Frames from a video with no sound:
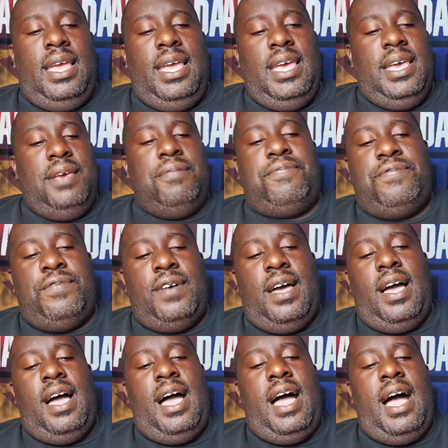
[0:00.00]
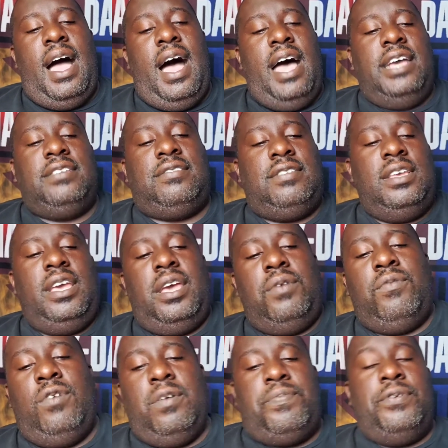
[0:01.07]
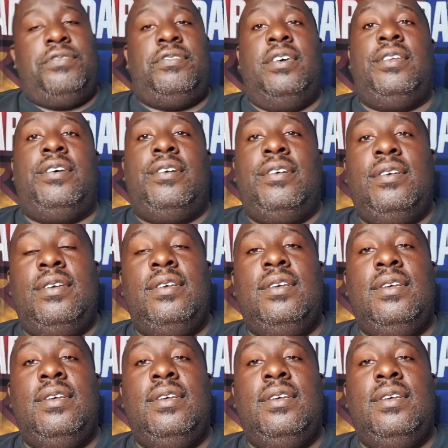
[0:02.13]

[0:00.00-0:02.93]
If I see a 1%er,